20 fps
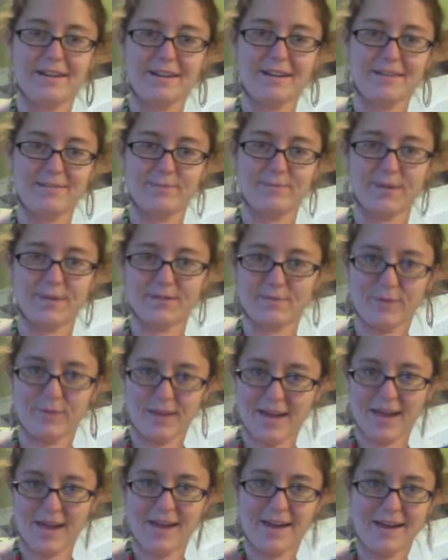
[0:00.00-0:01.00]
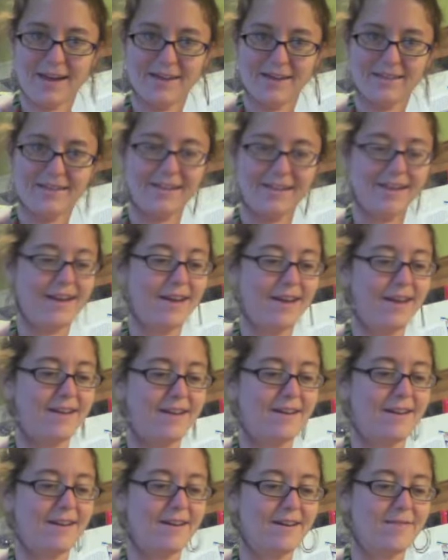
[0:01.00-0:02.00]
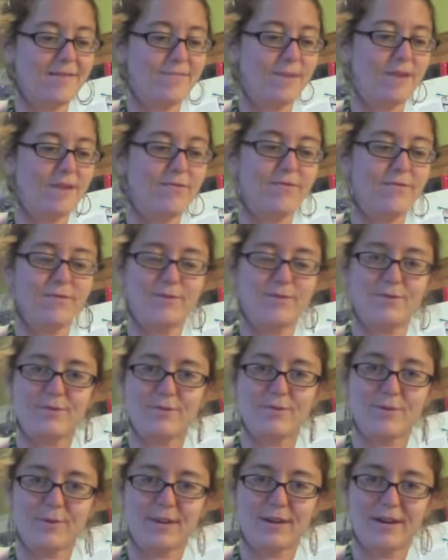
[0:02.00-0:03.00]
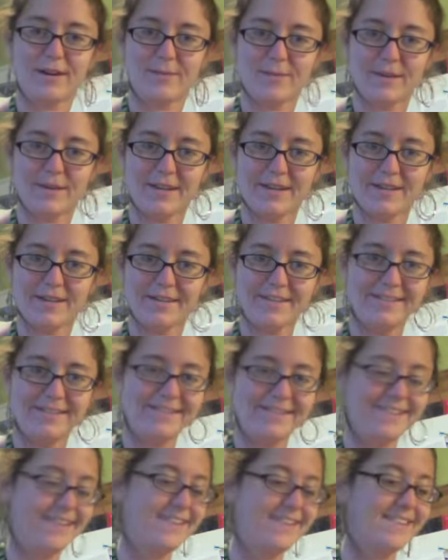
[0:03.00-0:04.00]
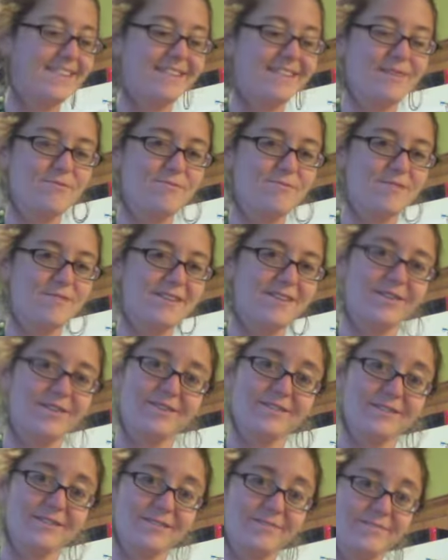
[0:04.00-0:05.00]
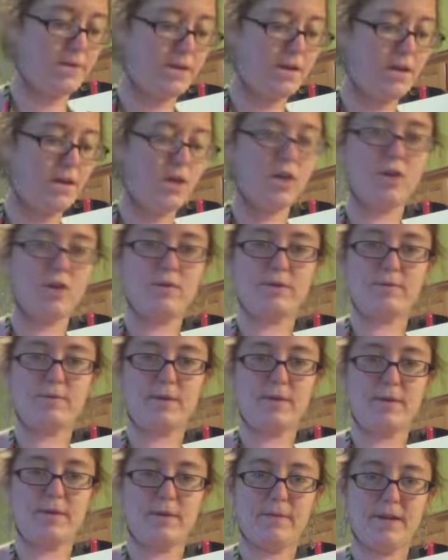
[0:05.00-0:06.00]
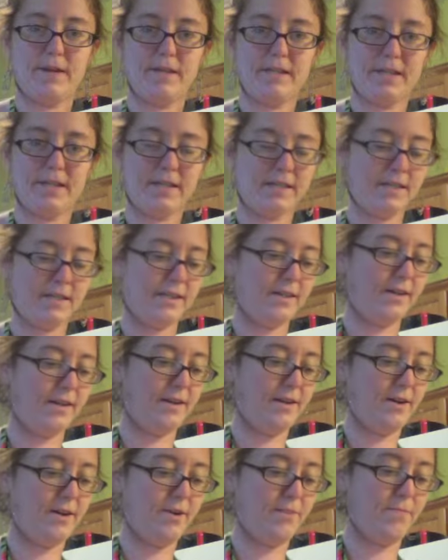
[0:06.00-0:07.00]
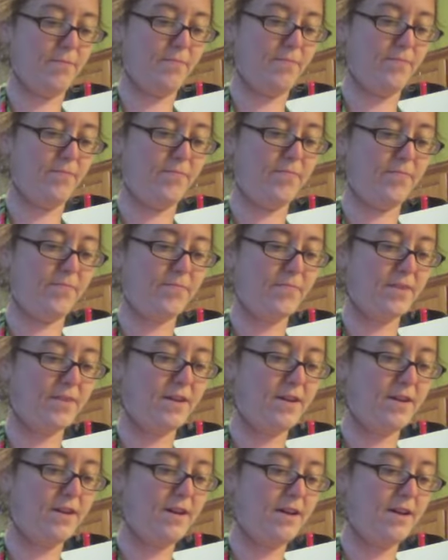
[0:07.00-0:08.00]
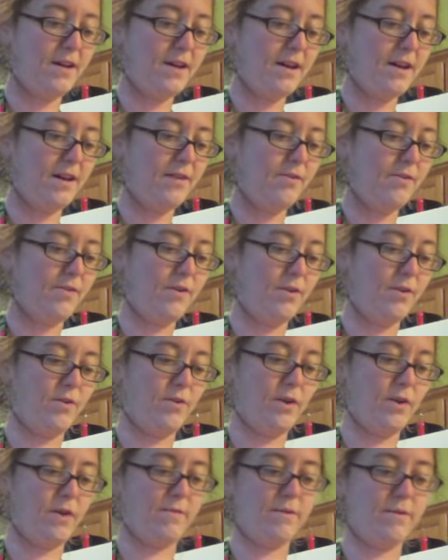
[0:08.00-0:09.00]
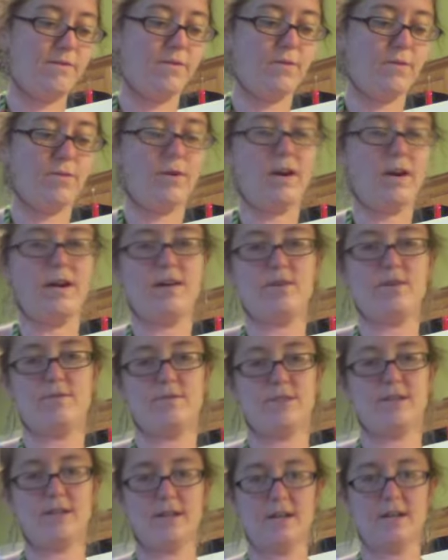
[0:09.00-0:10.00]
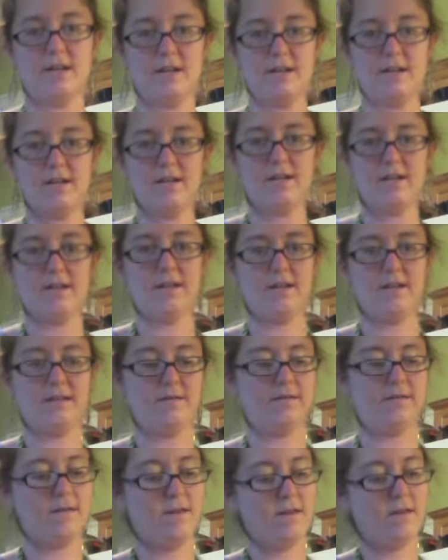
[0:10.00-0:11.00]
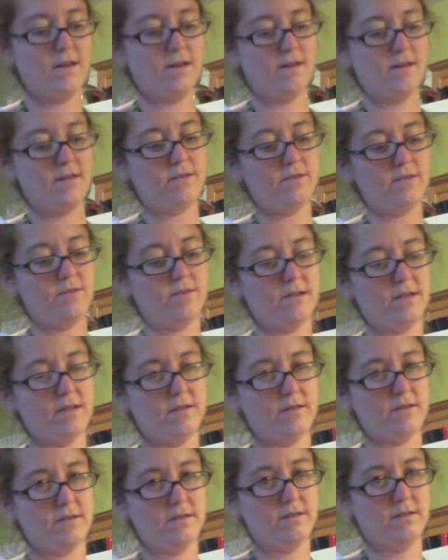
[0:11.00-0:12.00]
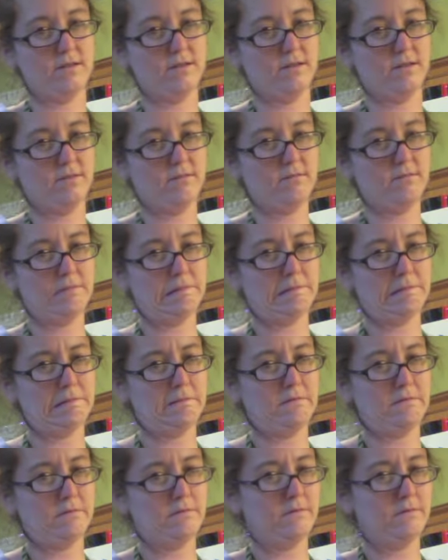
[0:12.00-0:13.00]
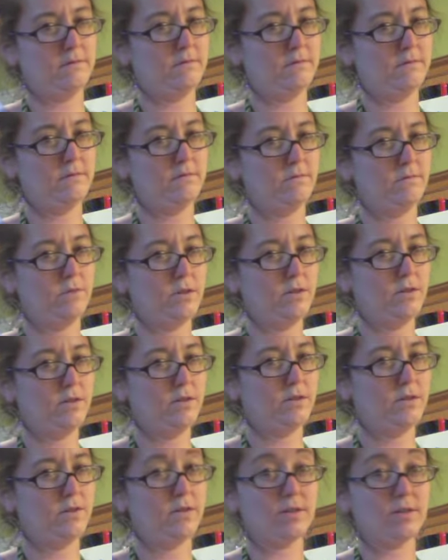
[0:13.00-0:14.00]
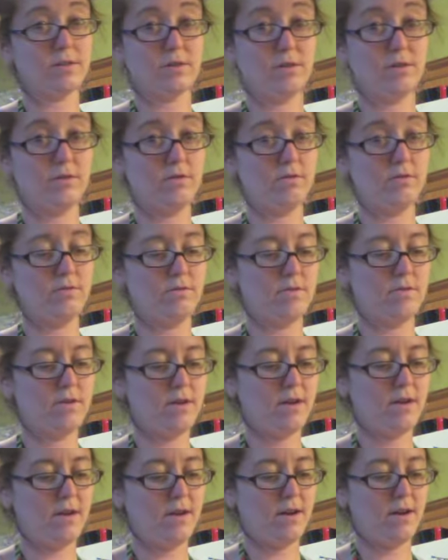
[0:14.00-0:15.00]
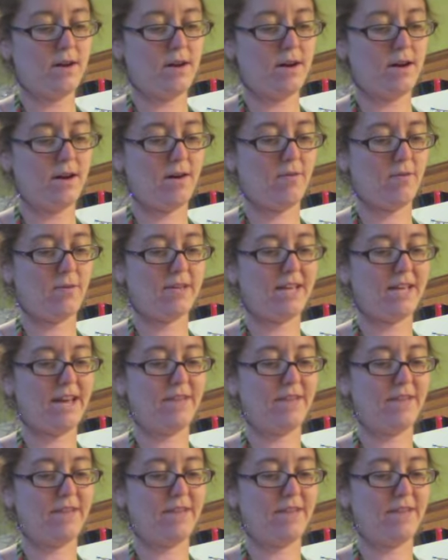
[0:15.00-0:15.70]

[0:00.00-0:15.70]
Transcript: as best we can, and make foods to accompany it. I think that would be awesome. You know what's been on my mind lately? I don't know how many of you were at UVA in 2001, 2002, when